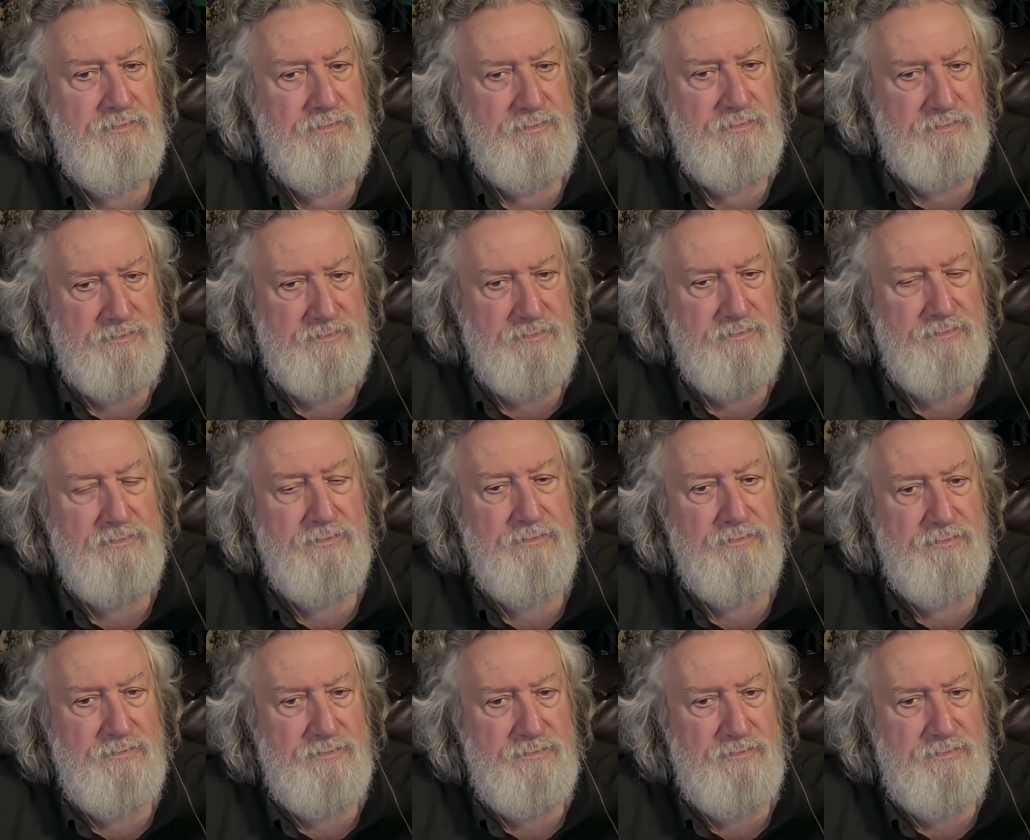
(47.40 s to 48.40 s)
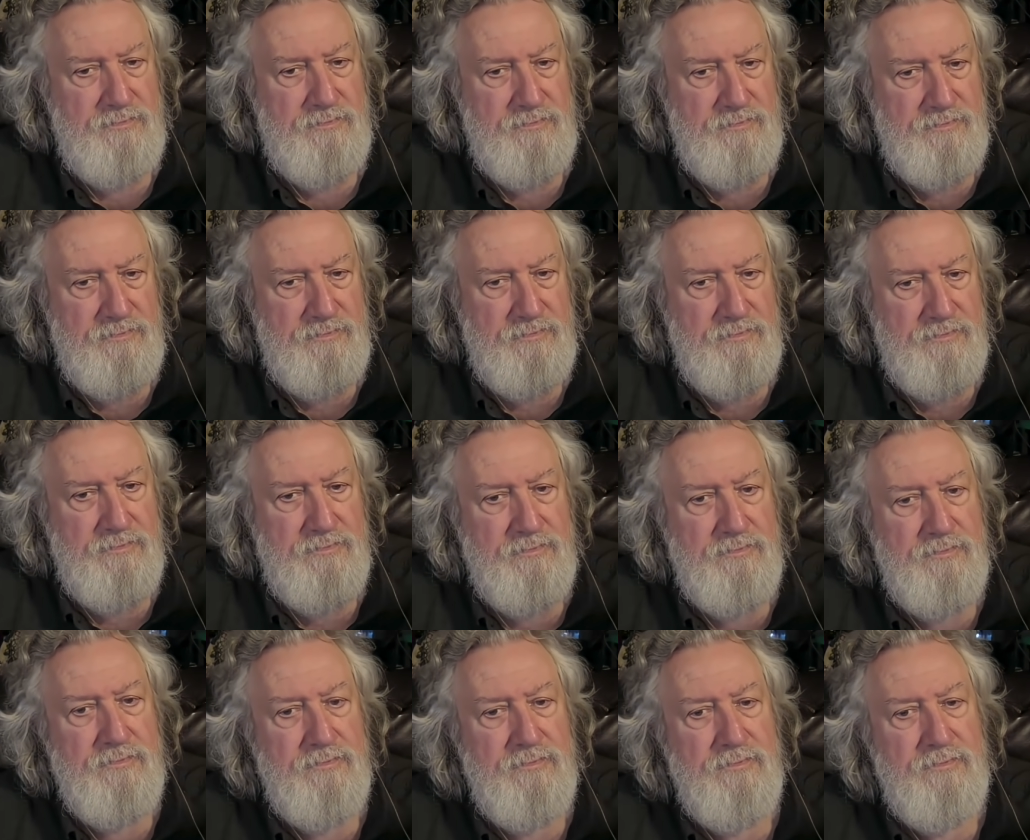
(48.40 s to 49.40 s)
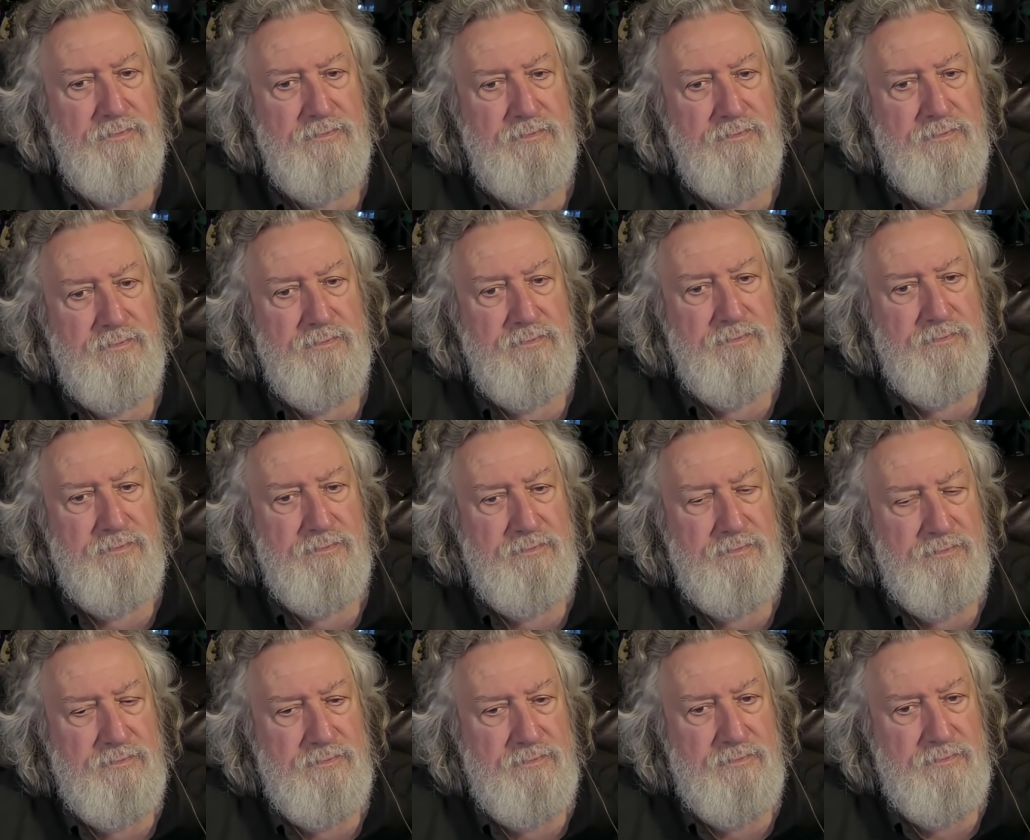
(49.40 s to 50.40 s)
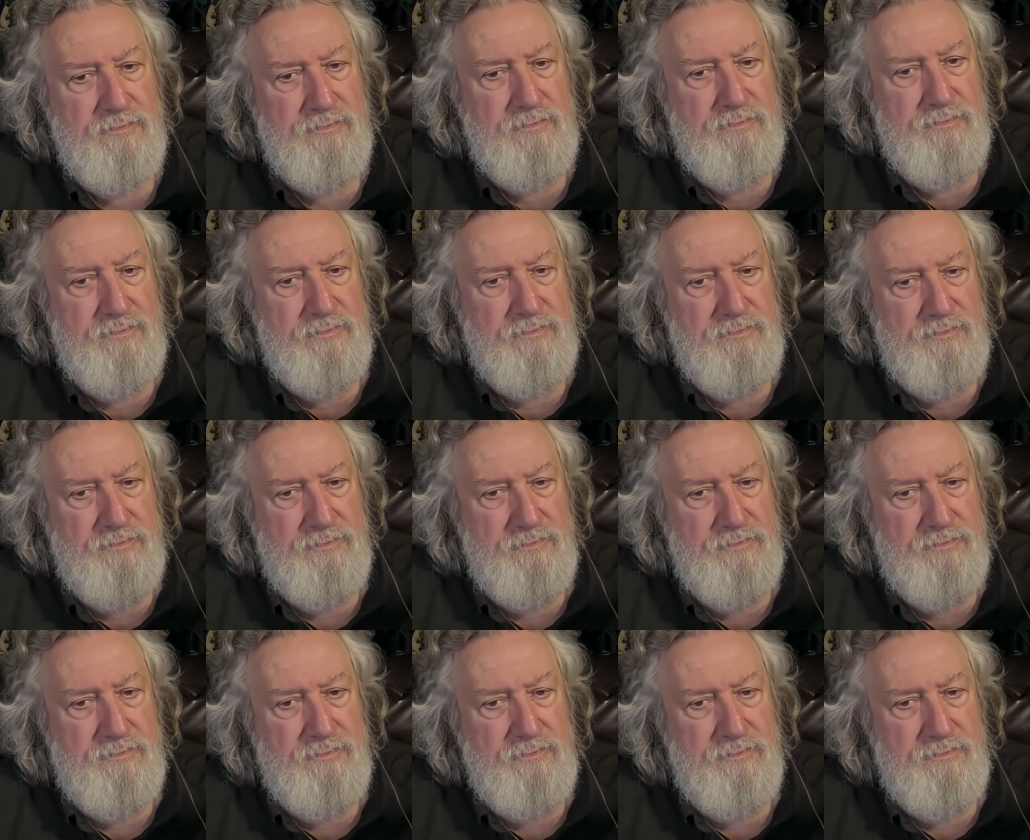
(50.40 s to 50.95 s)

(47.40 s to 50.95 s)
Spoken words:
(not speaking)